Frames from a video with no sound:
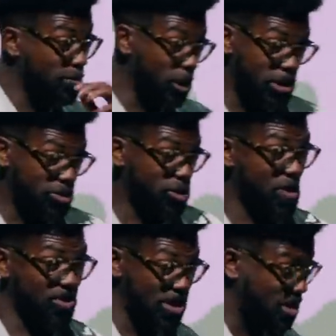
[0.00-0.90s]
I'm a little
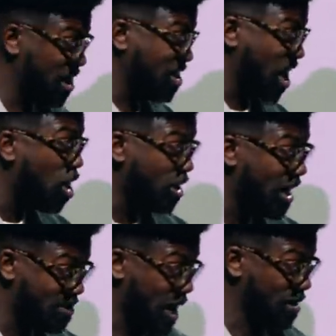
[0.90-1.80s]
disrespectful. I said things I ought
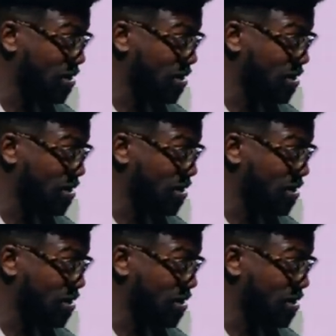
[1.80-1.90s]
not say.